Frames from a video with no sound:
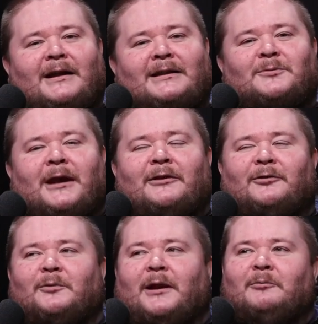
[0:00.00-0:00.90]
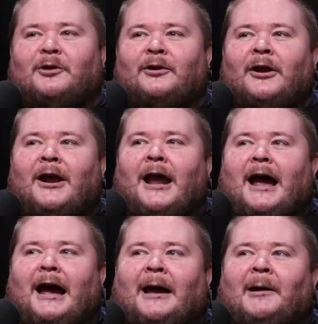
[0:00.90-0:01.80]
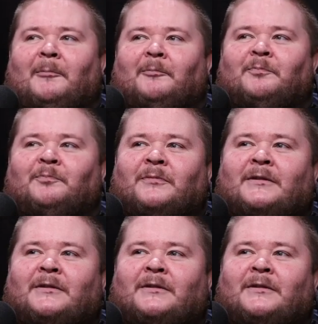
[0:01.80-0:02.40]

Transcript: That's what I do when I'm there.